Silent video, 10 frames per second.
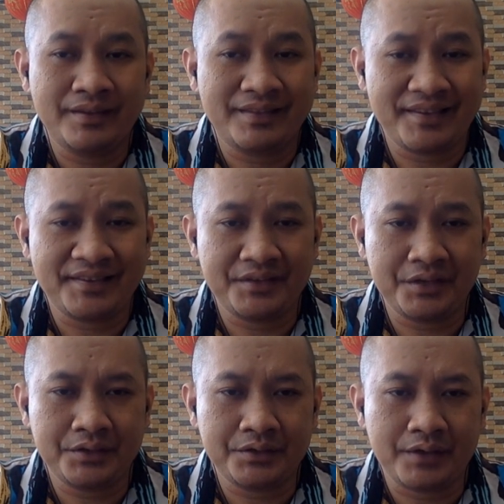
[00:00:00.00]

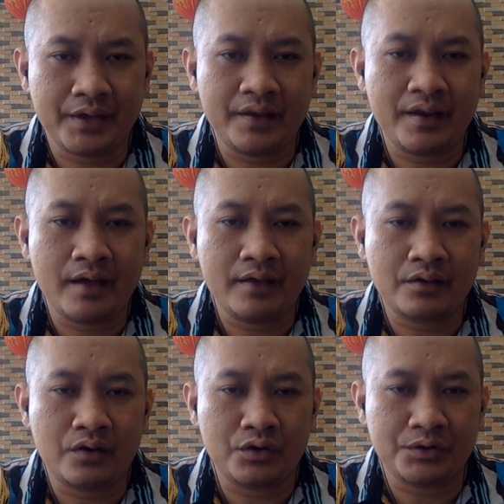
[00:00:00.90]
taxes, and other
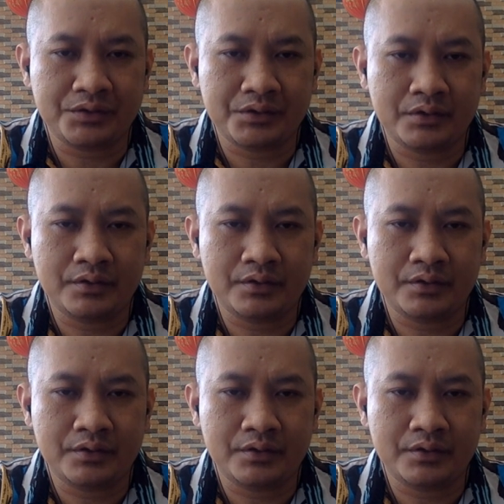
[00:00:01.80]
costs.